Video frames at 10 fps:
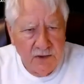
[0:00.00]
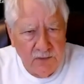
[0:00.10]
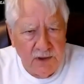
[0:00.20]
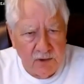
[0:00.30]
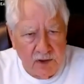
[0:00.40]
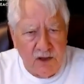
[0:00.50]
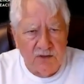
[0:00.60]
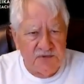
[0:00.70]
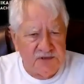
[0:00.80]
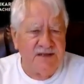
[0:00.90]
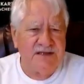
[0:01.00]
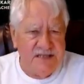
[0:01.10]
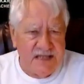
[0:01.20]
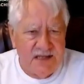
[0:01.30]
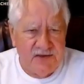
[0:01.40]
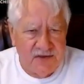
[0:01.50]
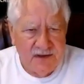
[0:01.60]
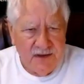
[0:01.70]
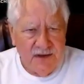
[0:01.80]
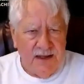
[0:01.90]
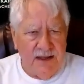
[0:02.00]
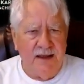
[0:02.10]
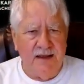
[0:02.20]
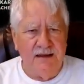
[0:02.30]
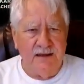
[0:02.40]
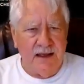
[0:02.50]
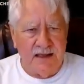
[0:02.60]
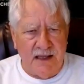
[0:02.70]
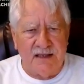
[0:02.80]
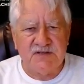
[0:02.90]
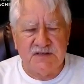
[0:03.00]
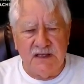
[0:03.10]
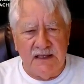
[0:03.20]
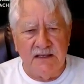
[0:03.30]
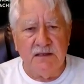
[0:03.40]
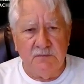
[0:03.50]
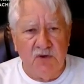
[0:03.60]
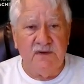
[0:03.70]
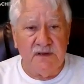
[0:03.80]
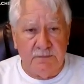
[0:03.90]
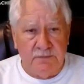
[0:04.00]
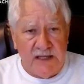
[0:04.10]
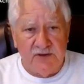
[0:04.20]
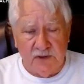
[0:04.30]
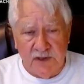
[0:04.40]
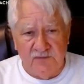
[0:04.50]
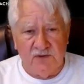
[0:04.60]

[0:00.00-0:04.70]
We were armed to the teeth. As in the movie The Patriot,